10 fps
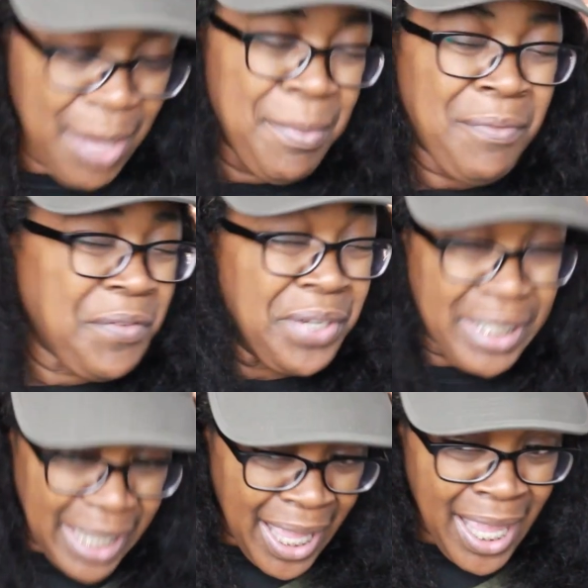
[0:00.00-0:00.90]
My favorite
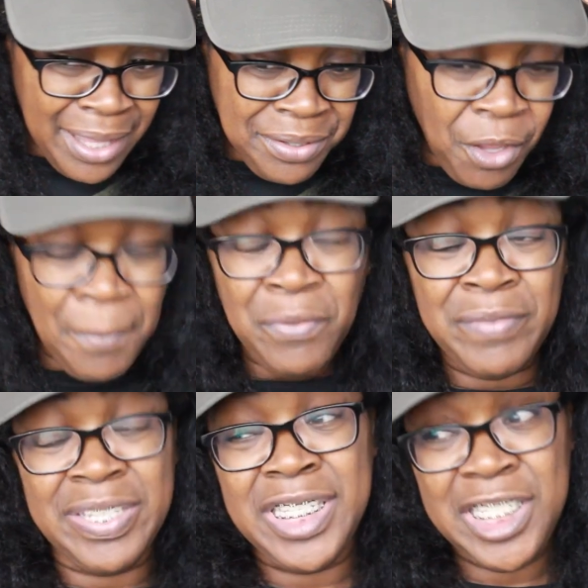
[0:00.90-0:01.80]
class or my
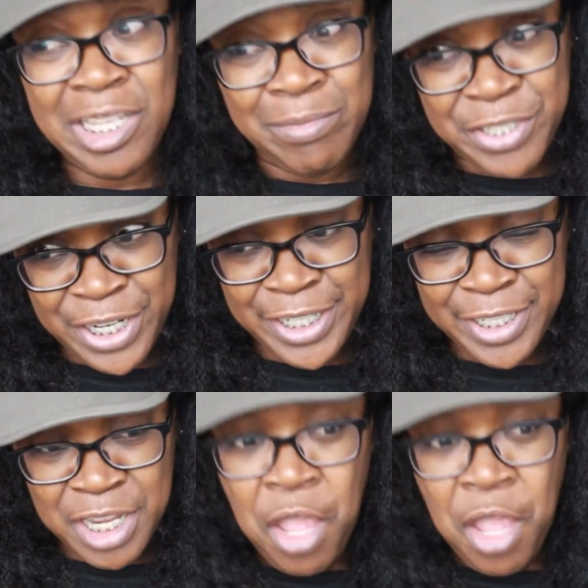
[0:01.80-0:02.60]
favorite subject?